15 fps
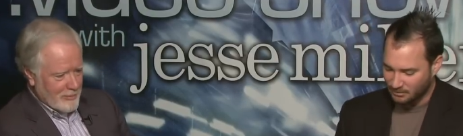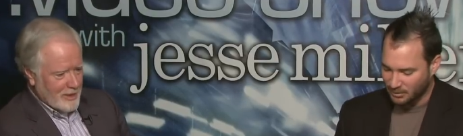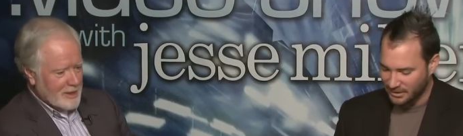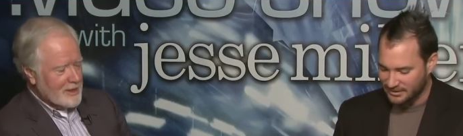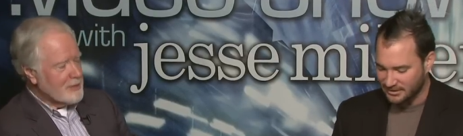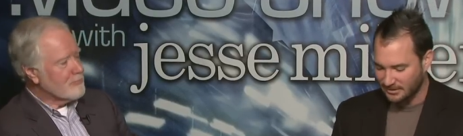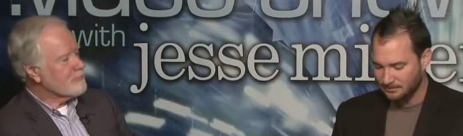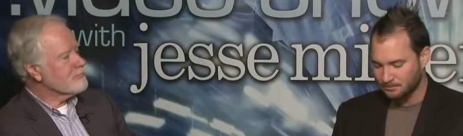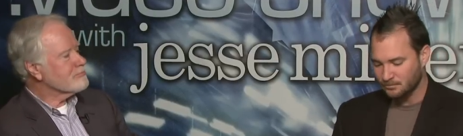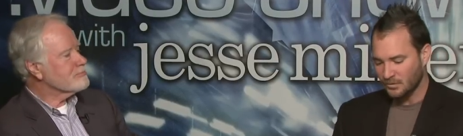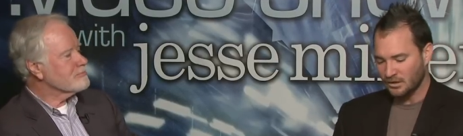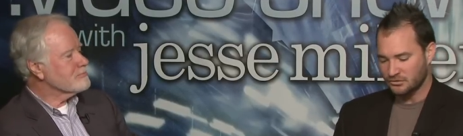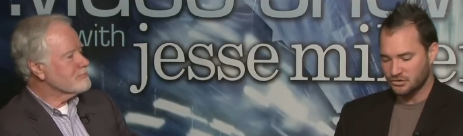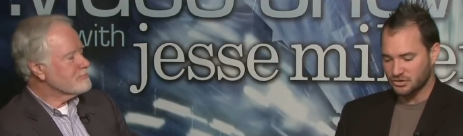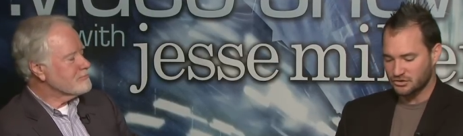Speaker 1: But um,
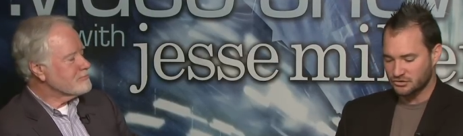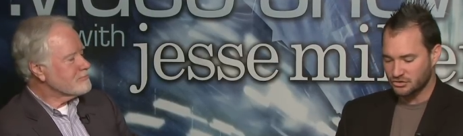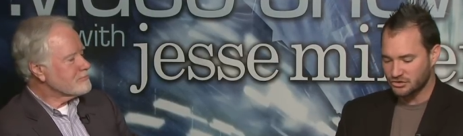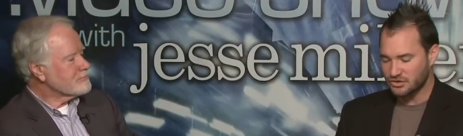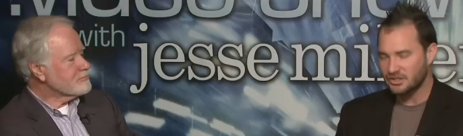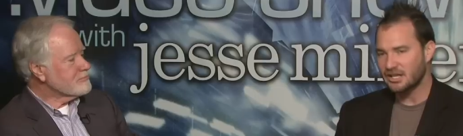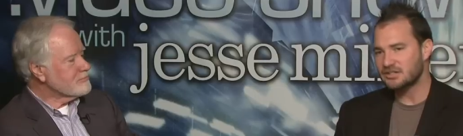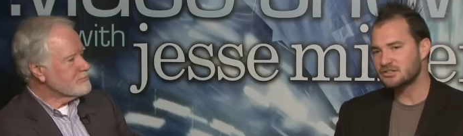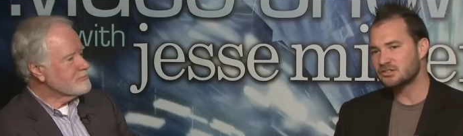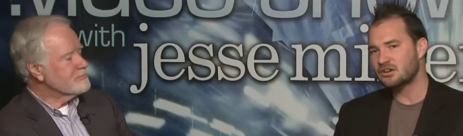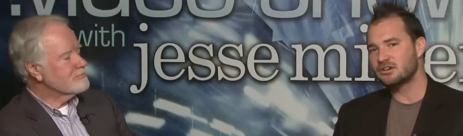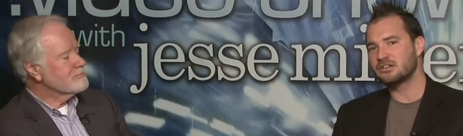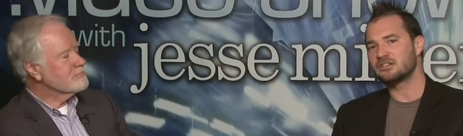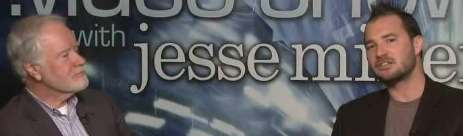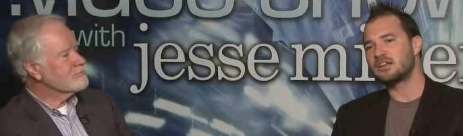just, just to get
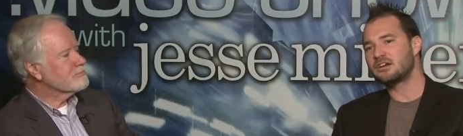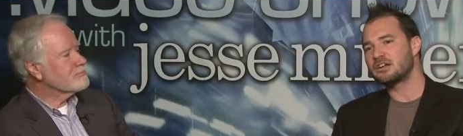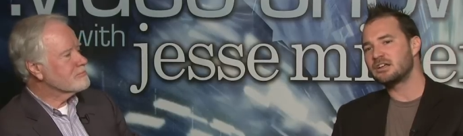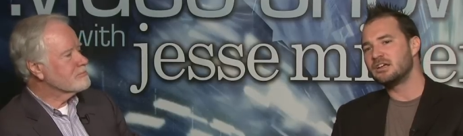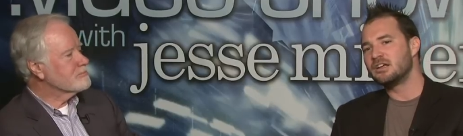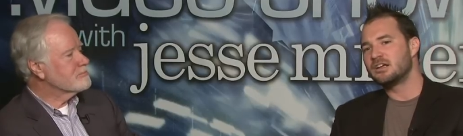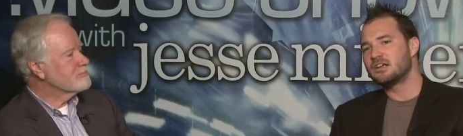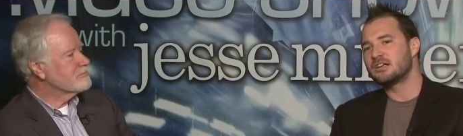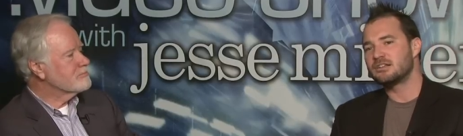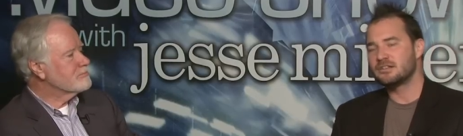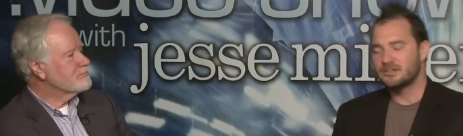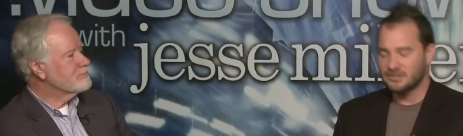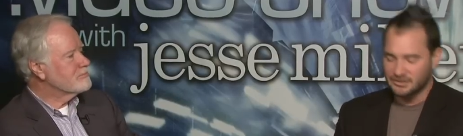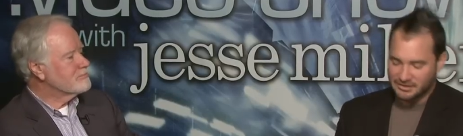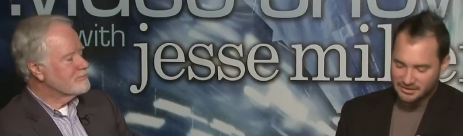started, Larry,
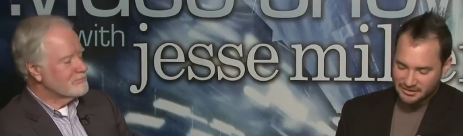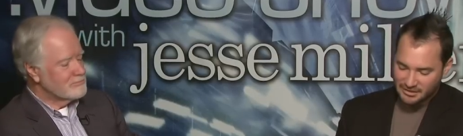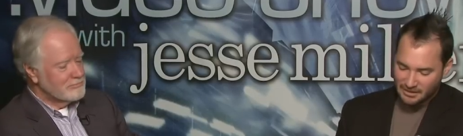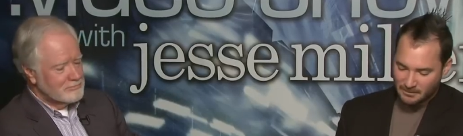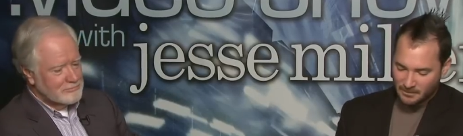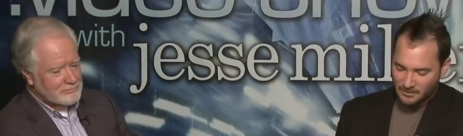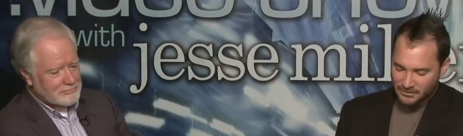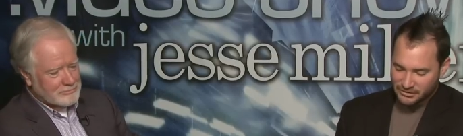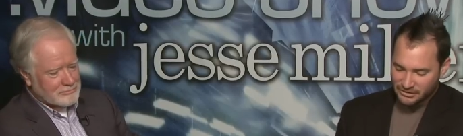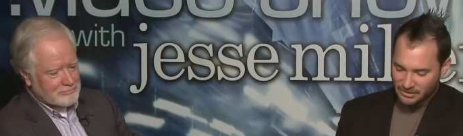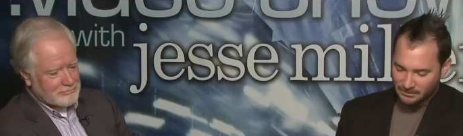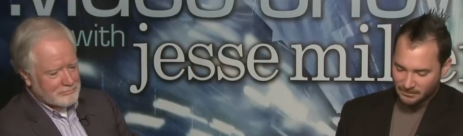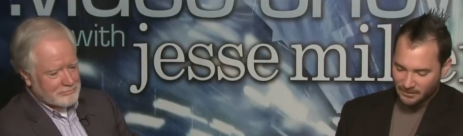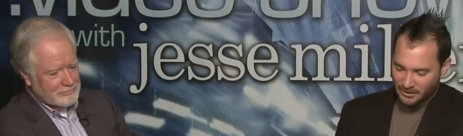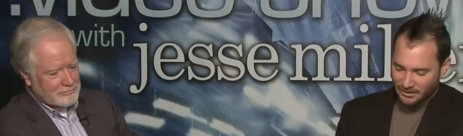some,
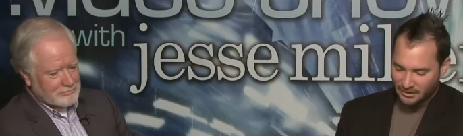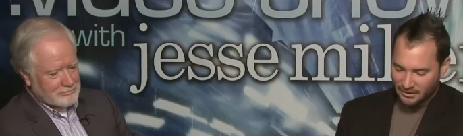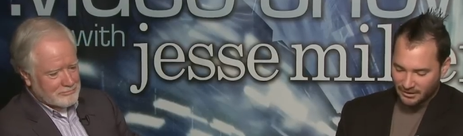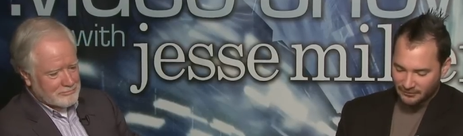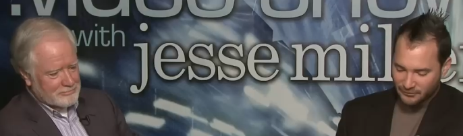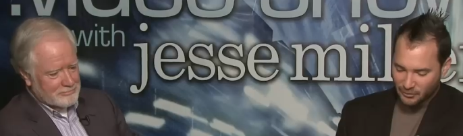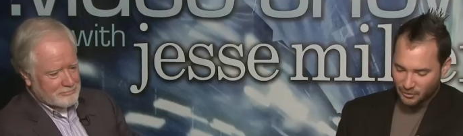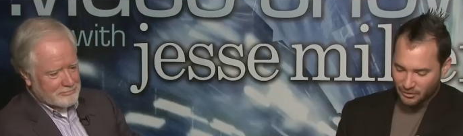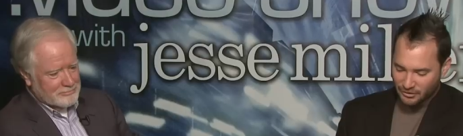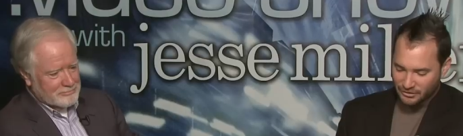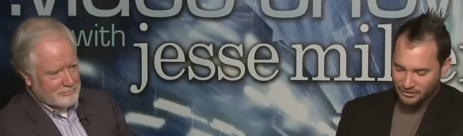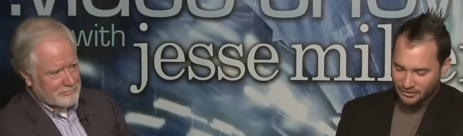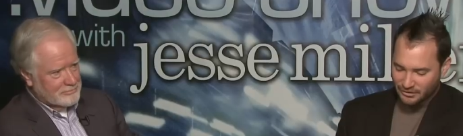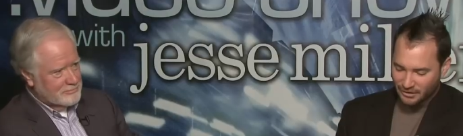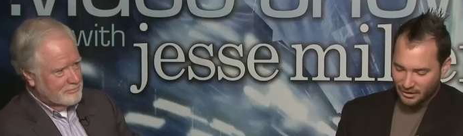some of,
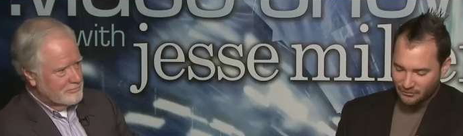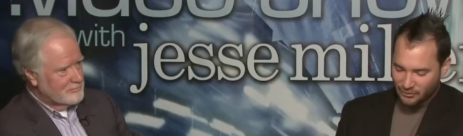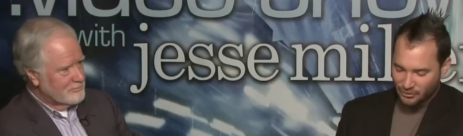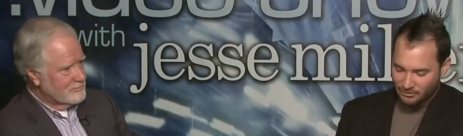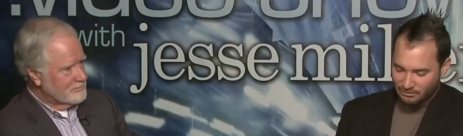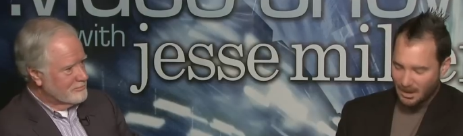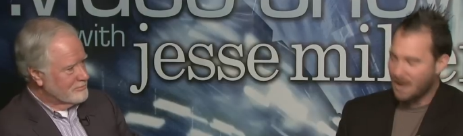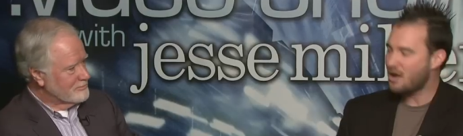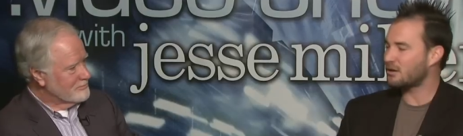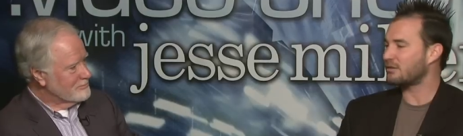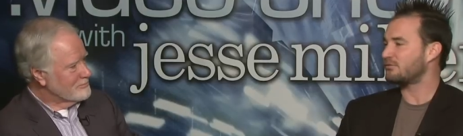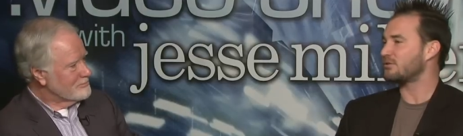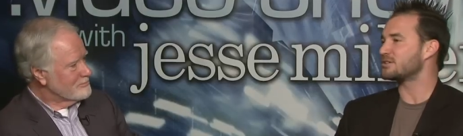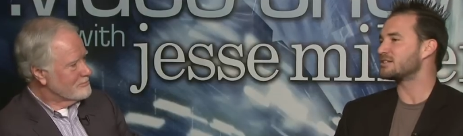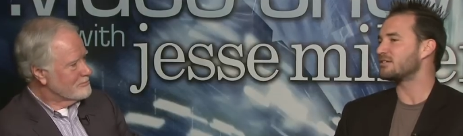your, of your
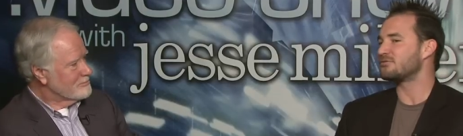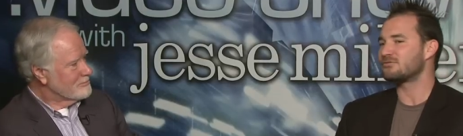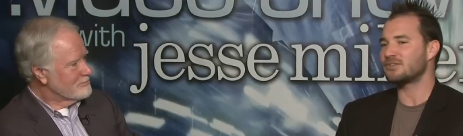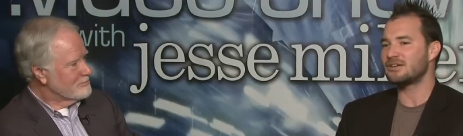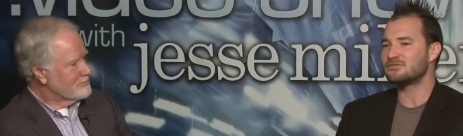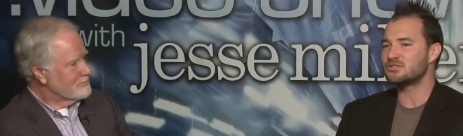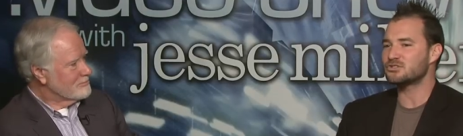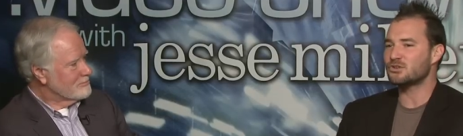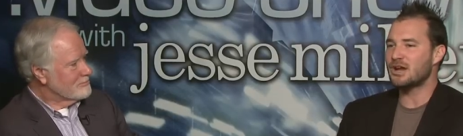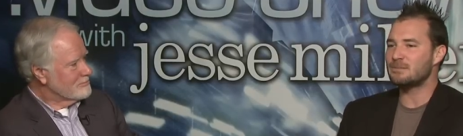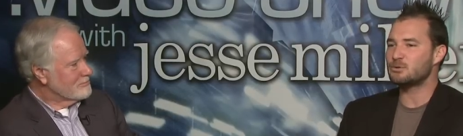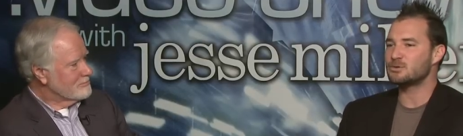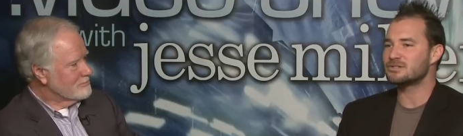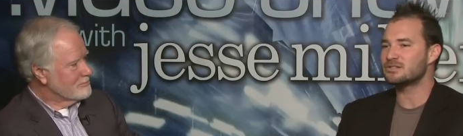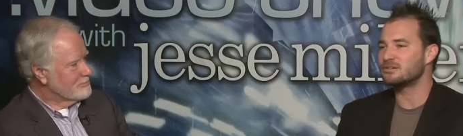biographers have, have
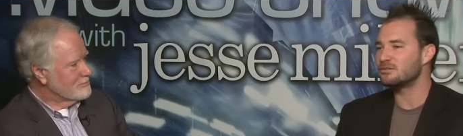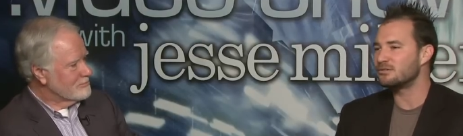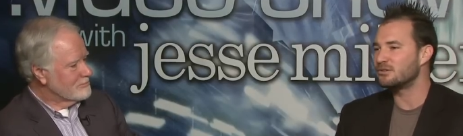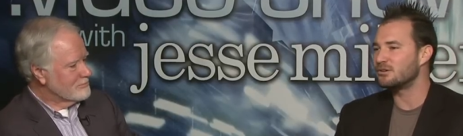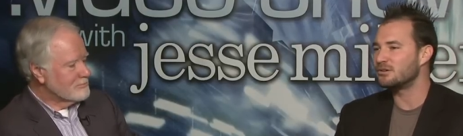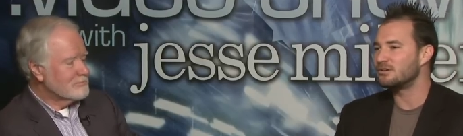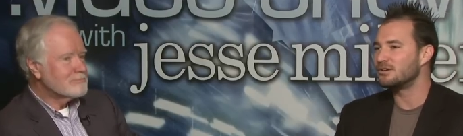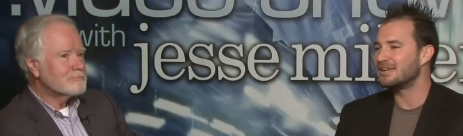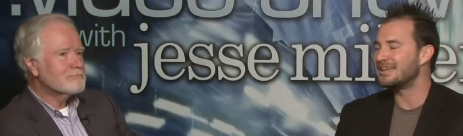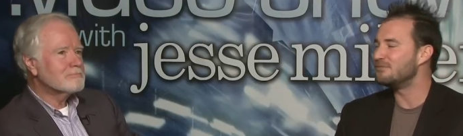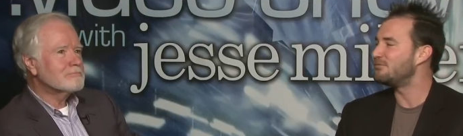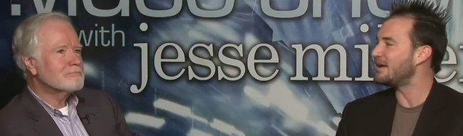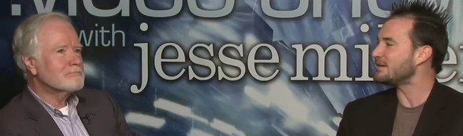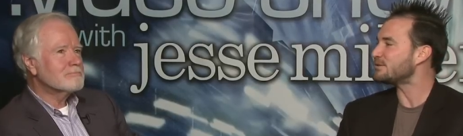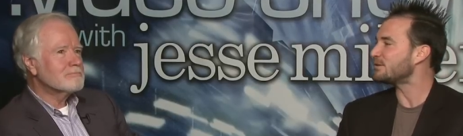described you as the, the
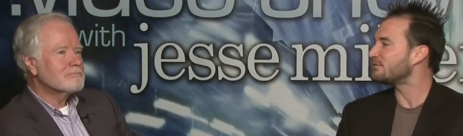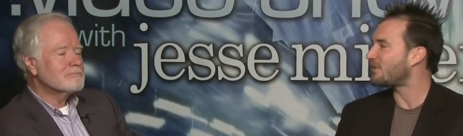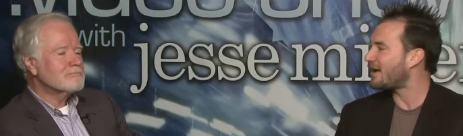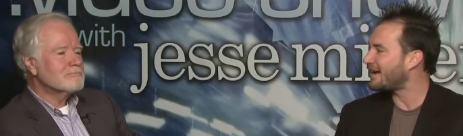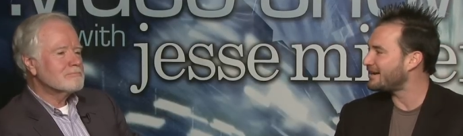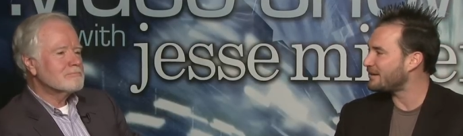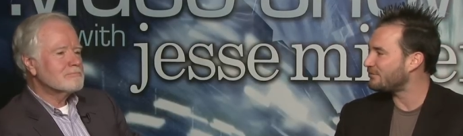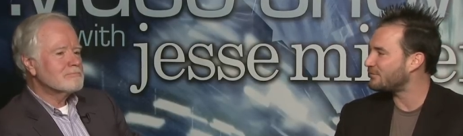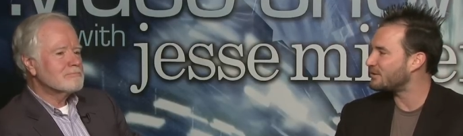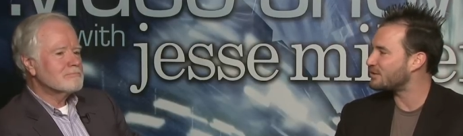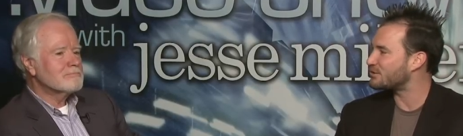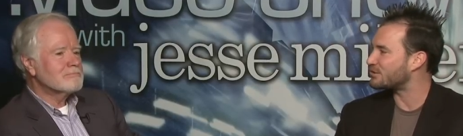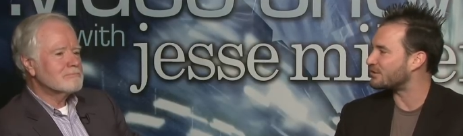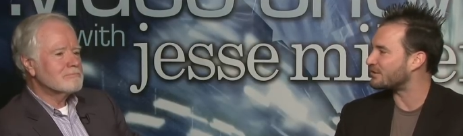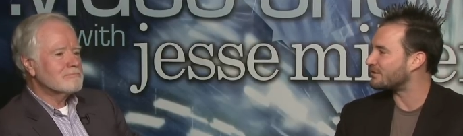inventor of high
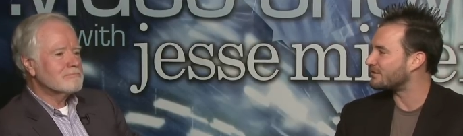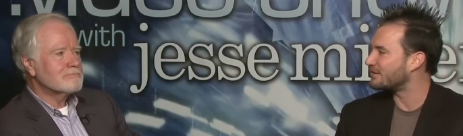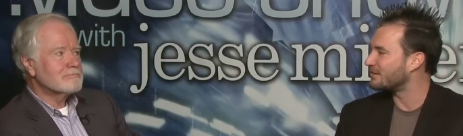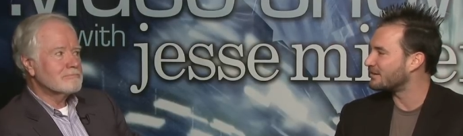definition.